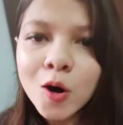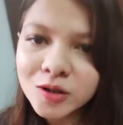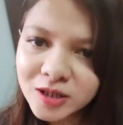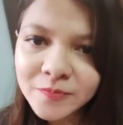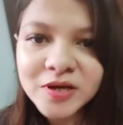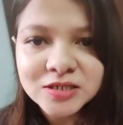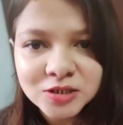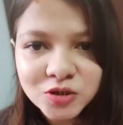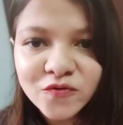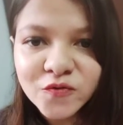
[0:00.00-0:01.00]
on the
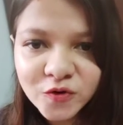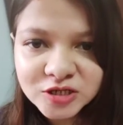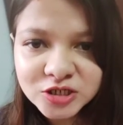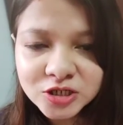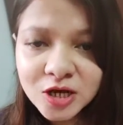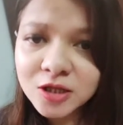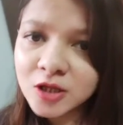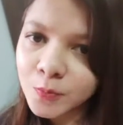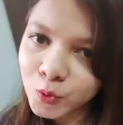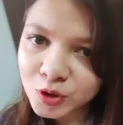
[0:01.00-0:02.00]
basis of which
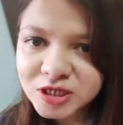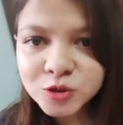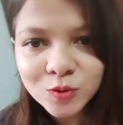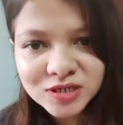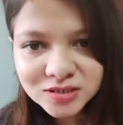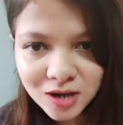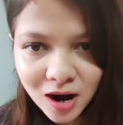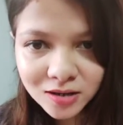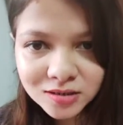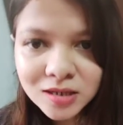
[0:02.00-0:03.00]
the police will
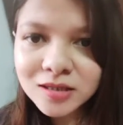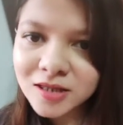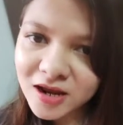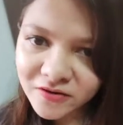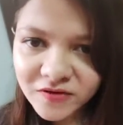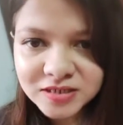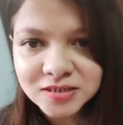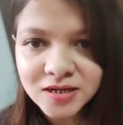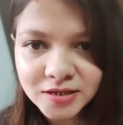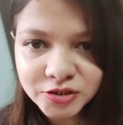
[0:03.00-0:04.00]
start the
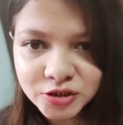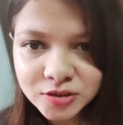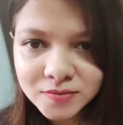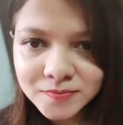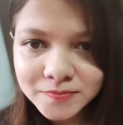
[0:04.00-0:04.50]
investigation.